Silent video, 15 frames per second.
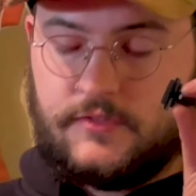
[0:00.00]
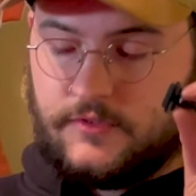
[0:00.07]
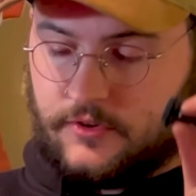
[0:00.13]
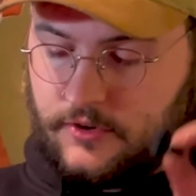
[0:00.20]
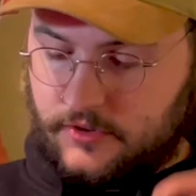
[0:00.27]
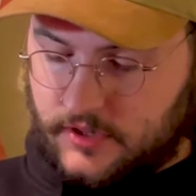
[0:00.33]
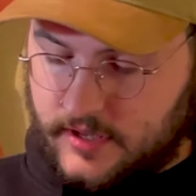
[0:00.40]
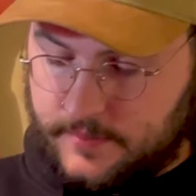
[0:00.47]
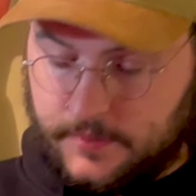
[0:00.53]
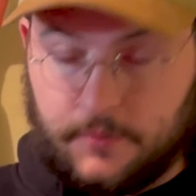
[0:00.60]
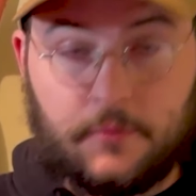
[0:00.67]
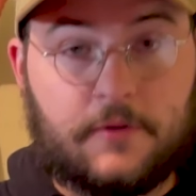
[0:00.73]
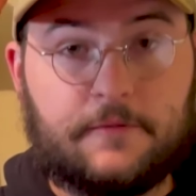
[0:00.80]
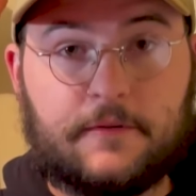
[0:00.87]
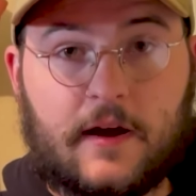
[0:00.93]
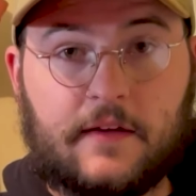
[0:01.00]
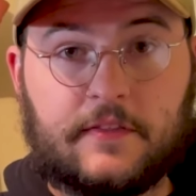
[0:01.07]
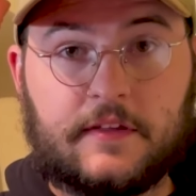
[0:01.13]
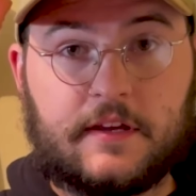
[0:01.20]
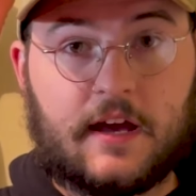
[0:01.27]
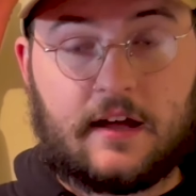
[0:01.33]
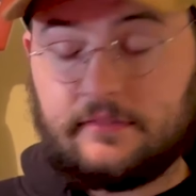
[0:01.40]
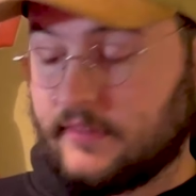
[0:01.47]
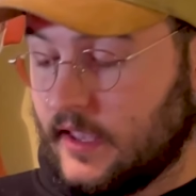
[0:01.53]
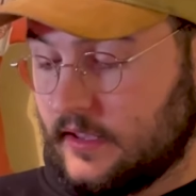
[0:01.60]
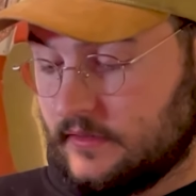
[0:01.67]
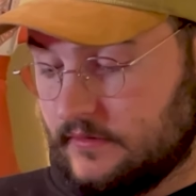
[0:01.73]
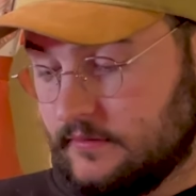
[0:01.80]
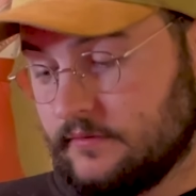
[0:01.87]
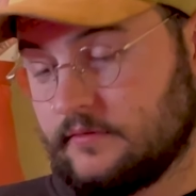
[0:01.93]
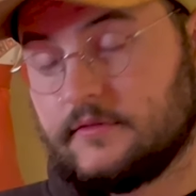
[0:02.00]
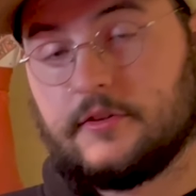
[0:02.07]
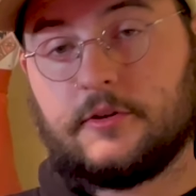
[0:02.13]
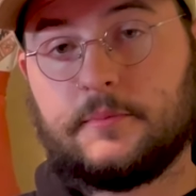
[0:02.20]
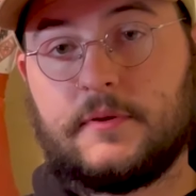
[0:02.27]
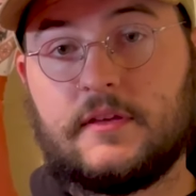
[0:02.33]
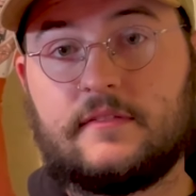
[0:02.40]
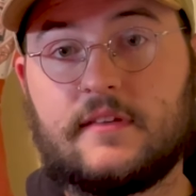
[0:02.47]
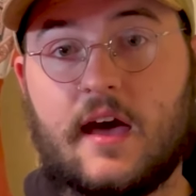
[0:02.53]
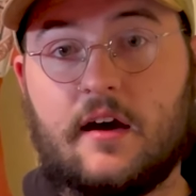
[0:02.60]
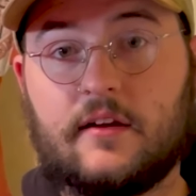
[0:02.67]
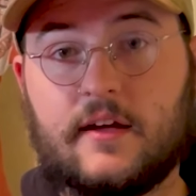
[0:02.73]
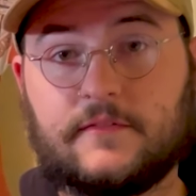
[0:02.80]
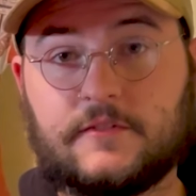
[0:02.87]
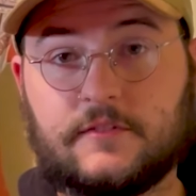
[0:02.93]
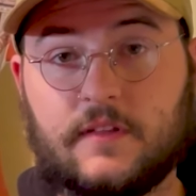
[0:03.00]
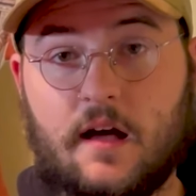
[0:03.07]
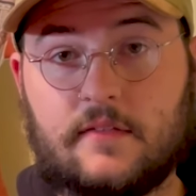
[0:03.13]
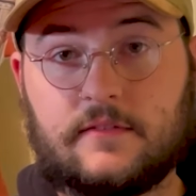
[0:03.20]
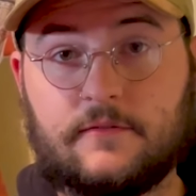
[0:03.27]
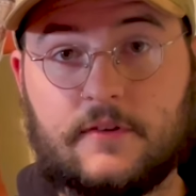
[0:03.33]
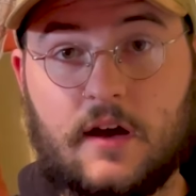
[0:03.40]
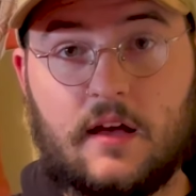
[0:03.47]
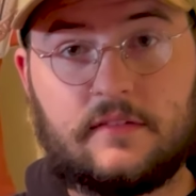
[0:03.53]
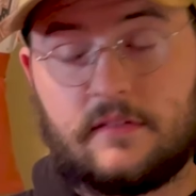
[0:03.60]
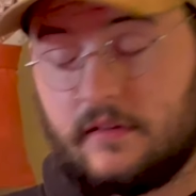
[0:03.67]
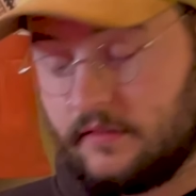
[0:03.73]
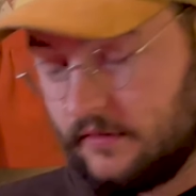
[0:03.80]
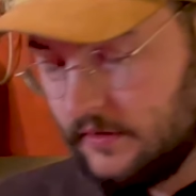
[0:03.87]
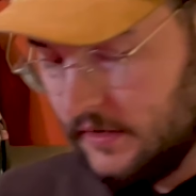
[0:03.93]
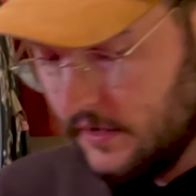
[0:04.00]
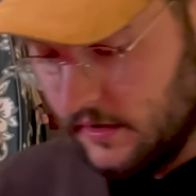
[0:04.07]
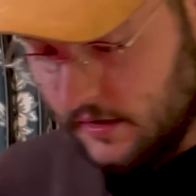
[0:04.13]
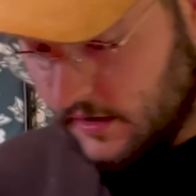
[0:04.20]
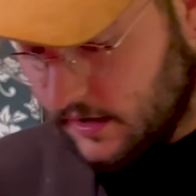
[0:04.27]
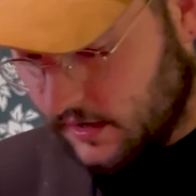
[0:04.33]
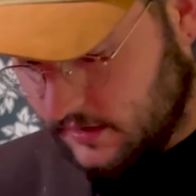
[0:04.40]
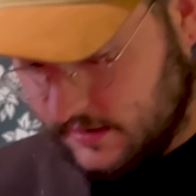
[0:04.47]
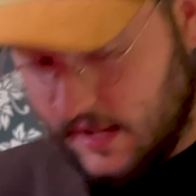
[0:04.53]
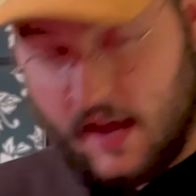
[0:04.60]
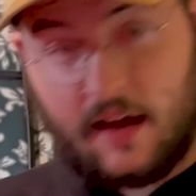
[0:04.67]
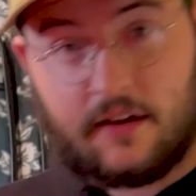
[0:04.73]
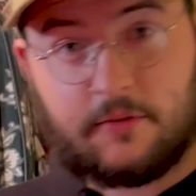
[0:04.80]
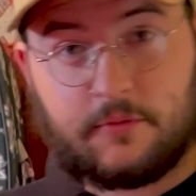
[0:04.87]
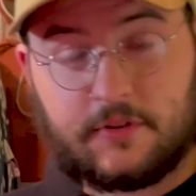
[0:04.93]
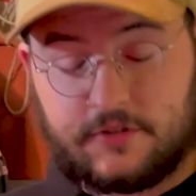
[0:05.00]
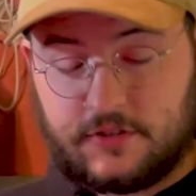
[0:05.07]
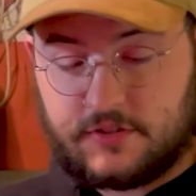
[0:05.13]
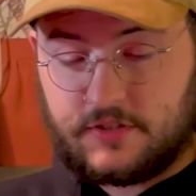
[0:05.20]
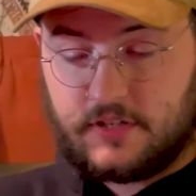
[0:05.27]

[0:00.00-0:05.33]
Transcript: is your clip. We finally got that little piece out after lots of cussing. Now we're just